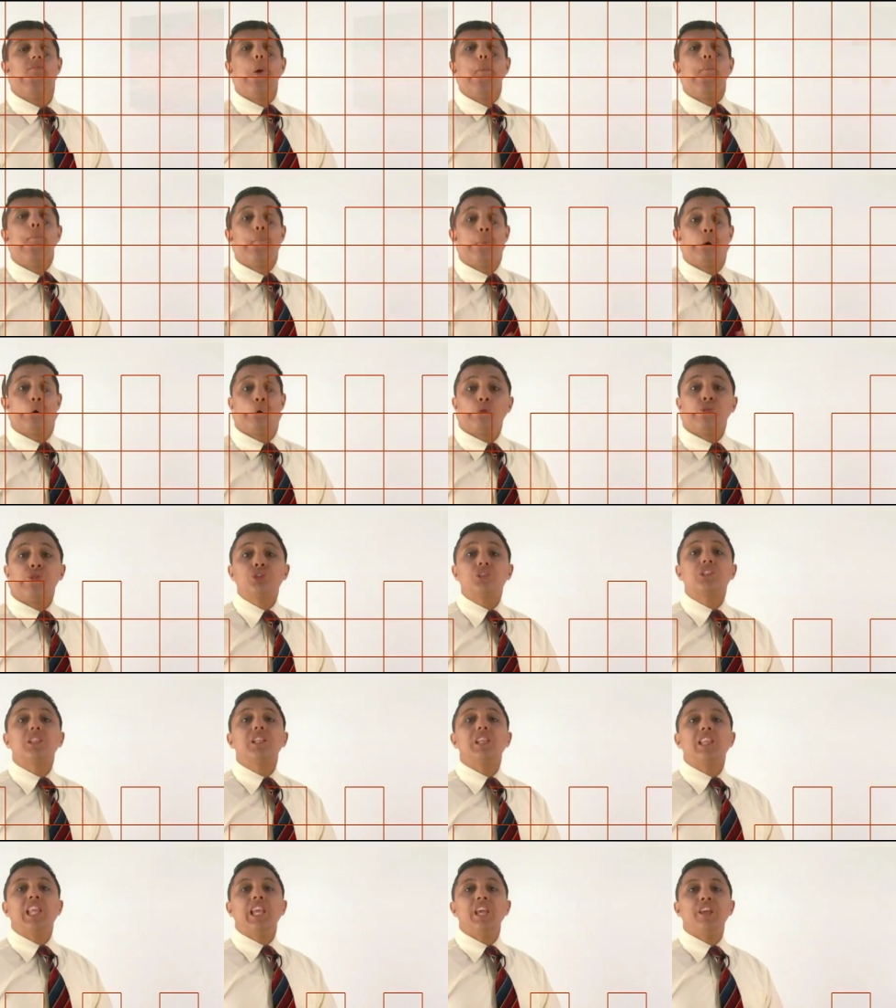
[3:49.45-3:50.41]

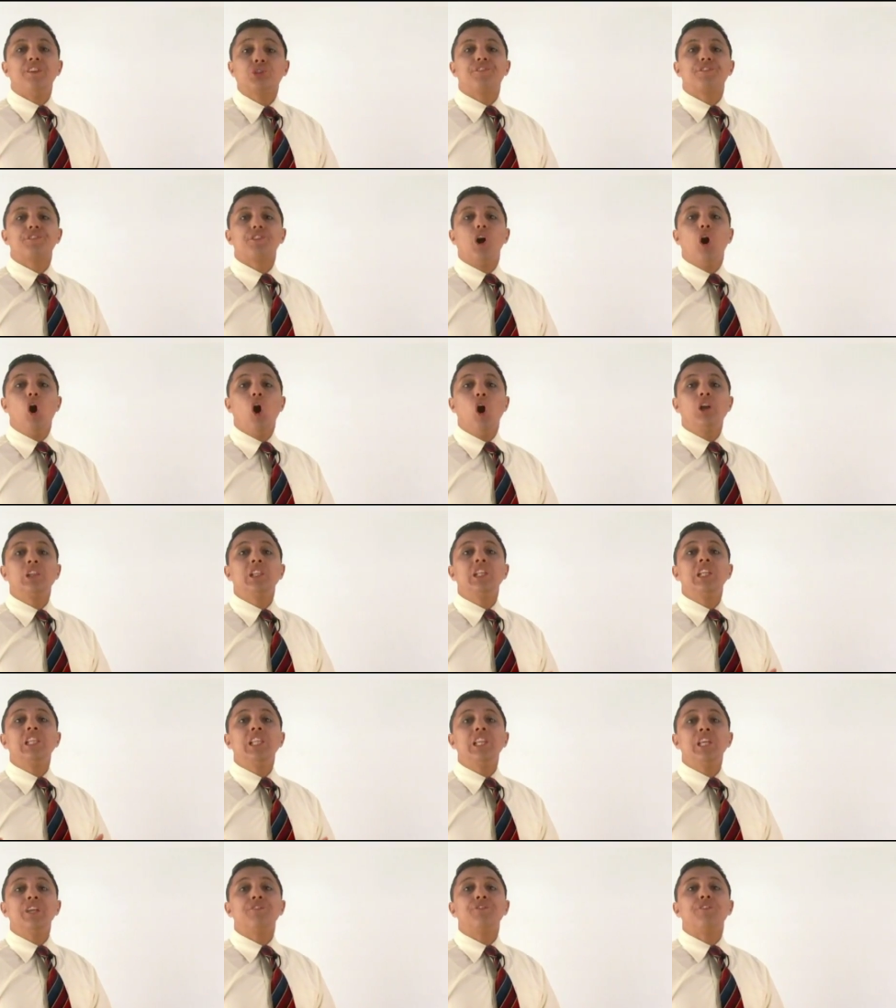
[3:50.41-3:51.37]
Most leaves only
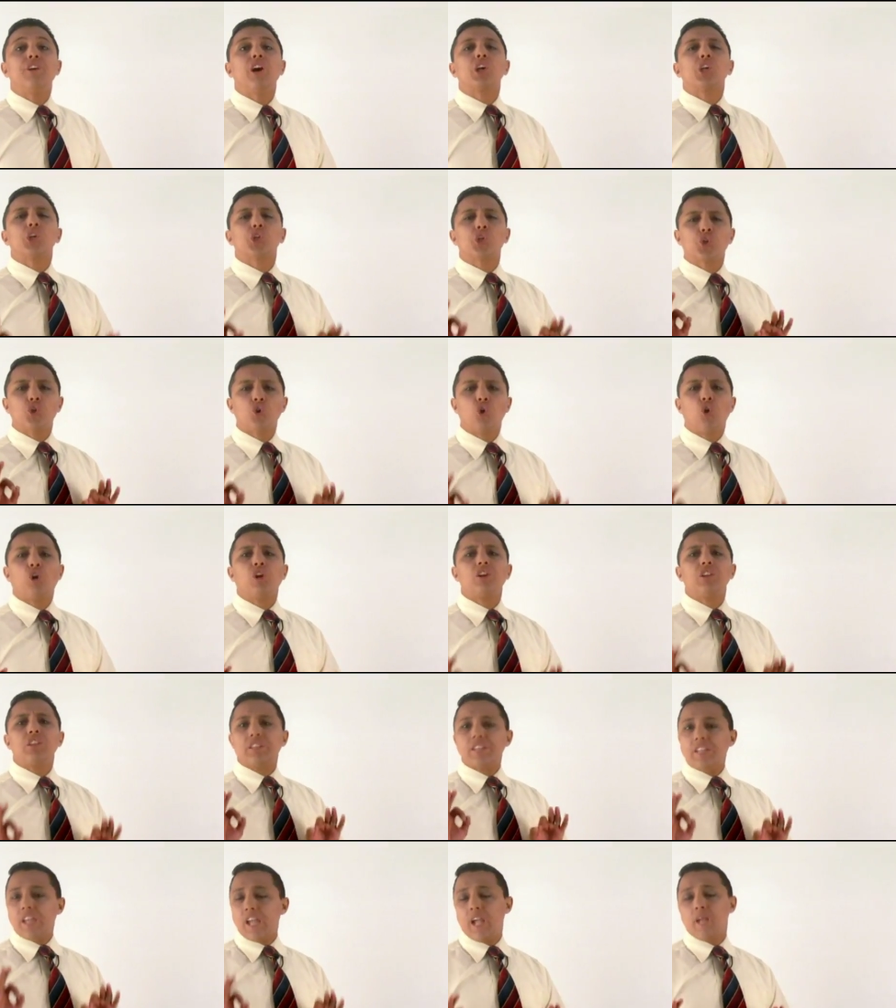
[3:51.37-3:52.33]
live a
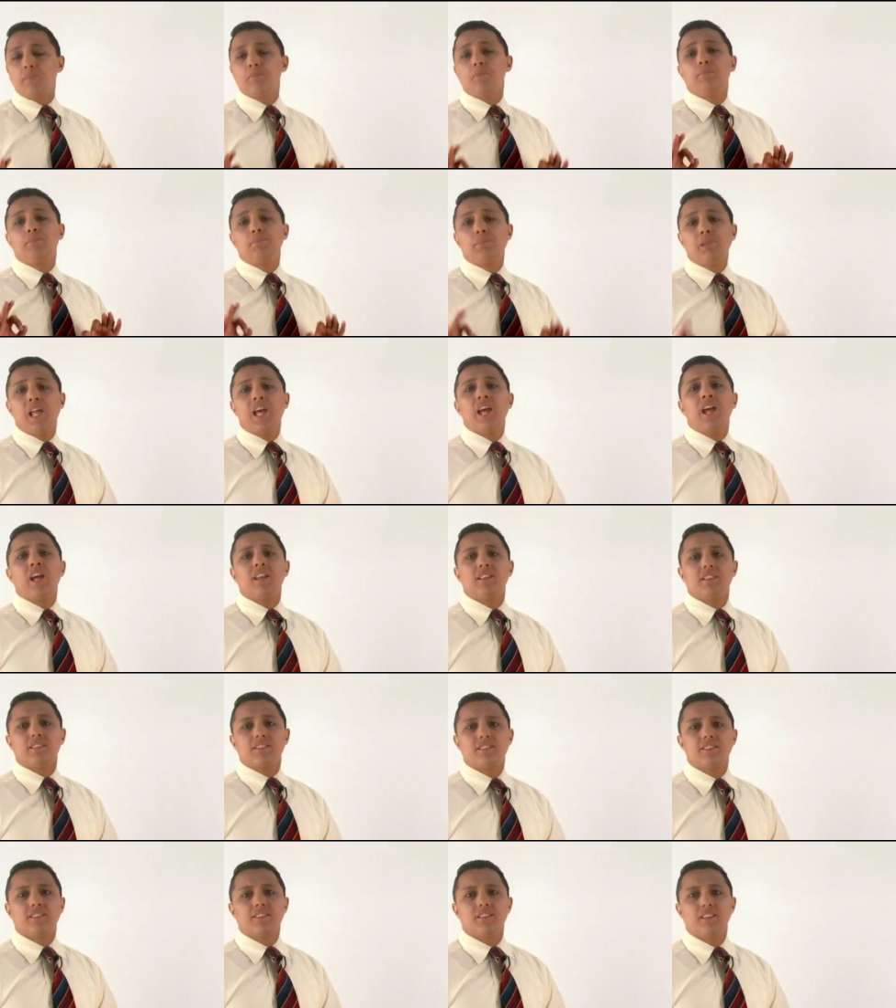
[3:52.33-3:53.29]
short time on
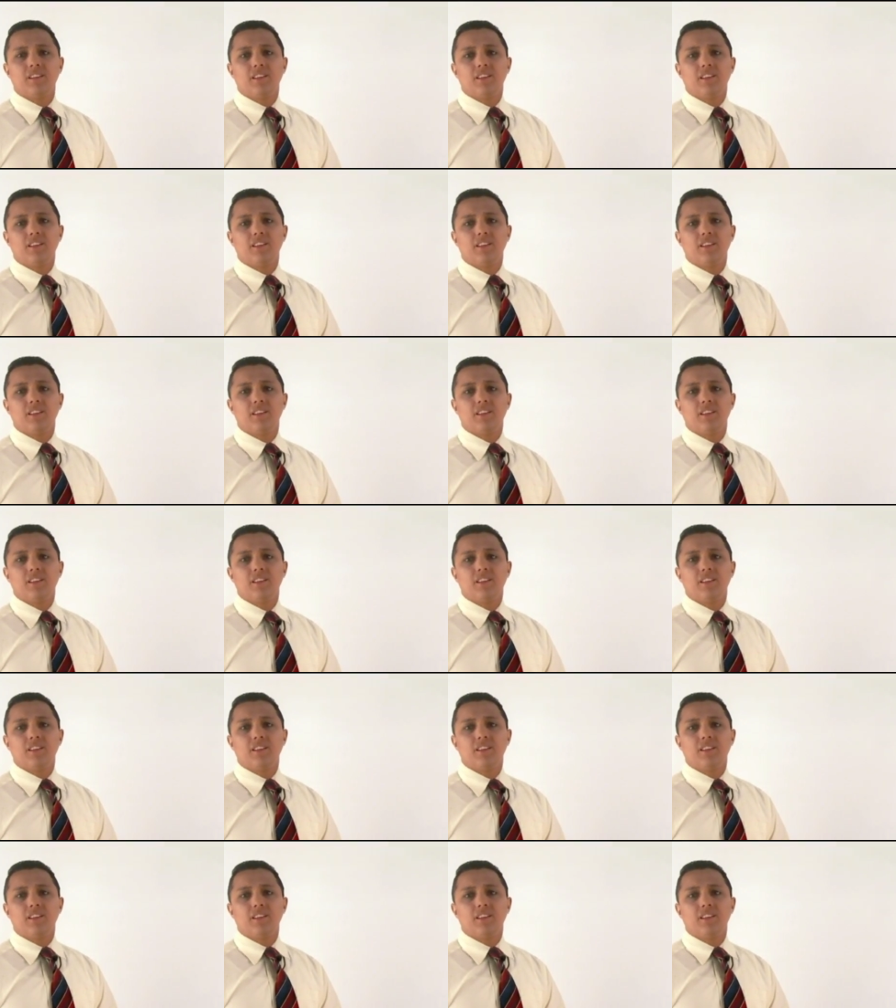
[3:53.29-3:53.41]
plants.